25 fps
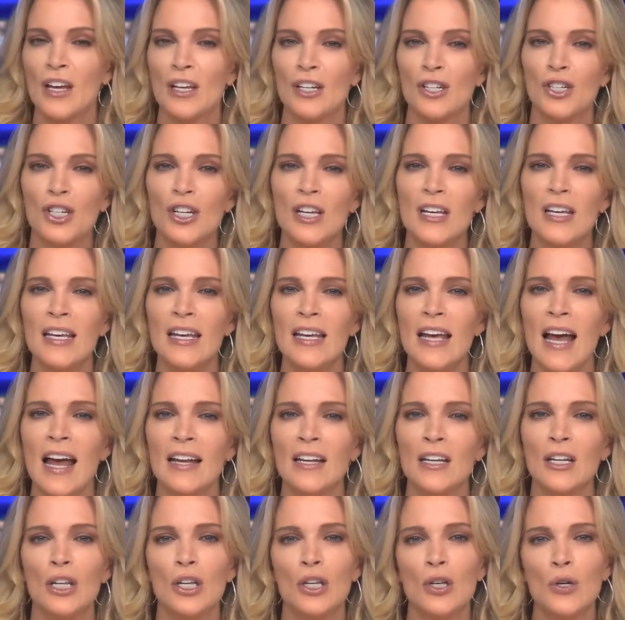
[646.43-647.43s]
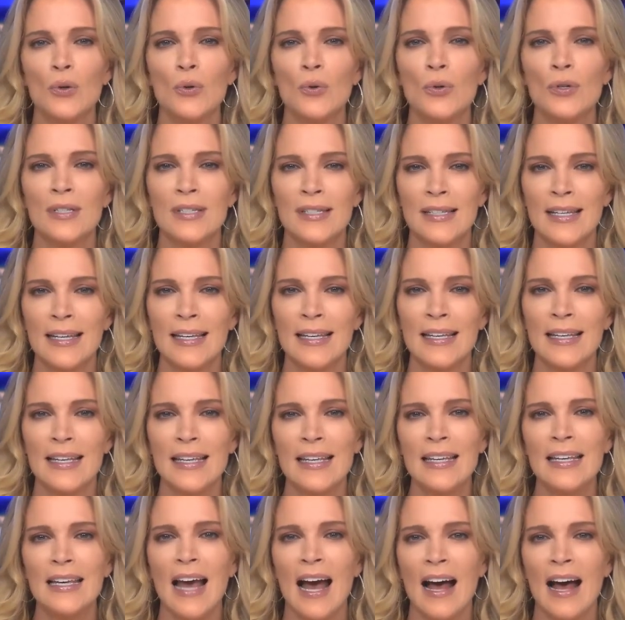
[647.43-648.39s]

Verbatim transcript: G E N U C E